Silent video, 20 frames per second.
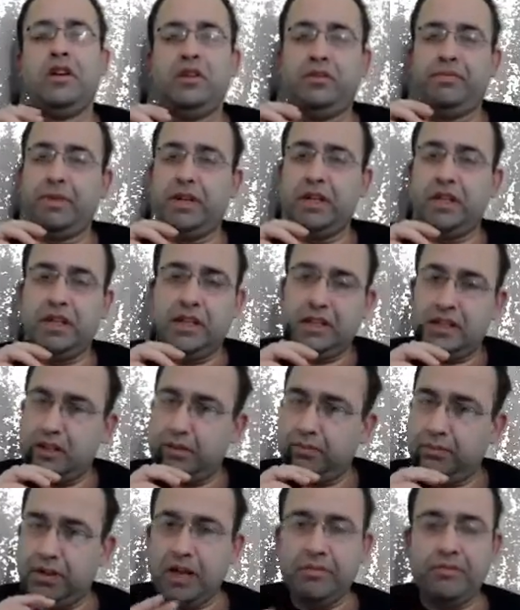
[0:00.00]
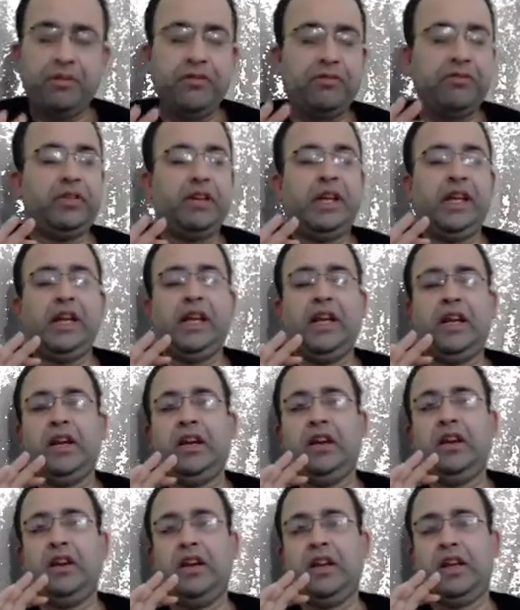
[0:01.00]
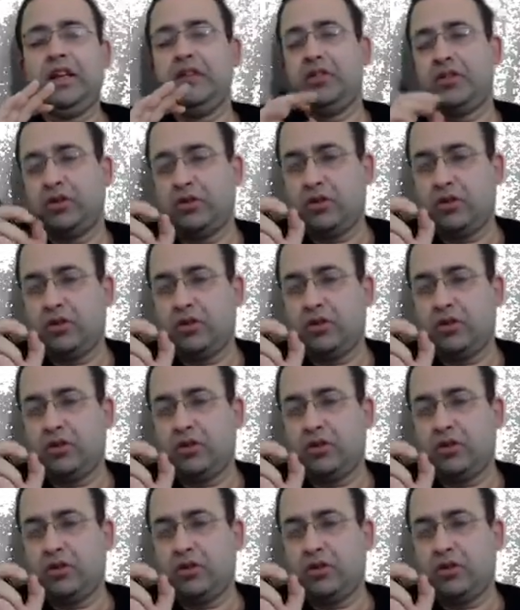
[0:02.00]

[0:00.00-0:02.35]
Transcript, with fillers: Special subtype of T A L L is